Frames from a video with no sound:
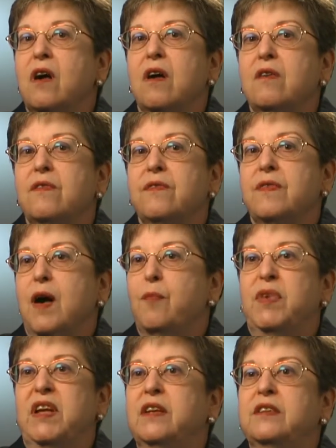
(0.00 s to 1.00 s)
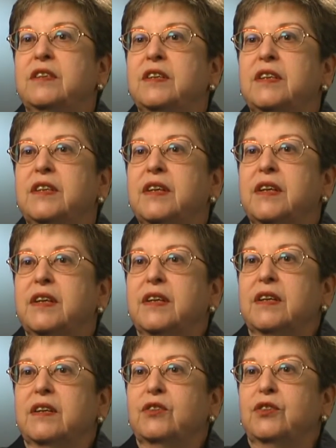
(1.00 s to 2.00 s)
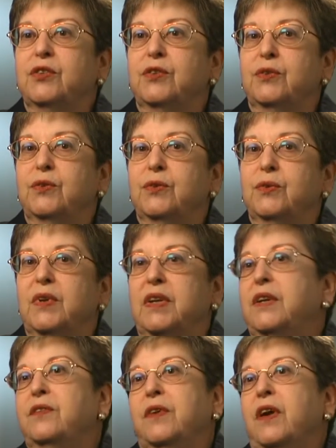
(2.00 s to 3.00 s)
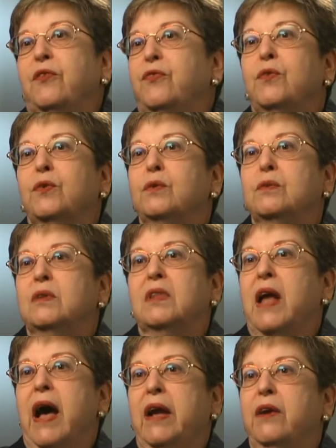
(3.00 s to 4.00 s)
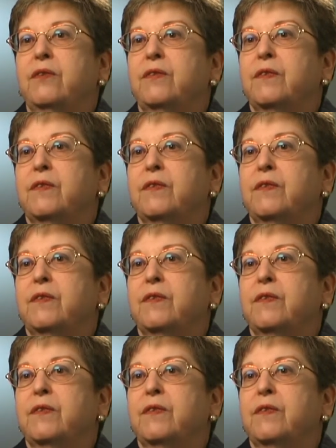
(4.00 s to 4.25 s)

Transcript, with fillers: of ability to live a full life,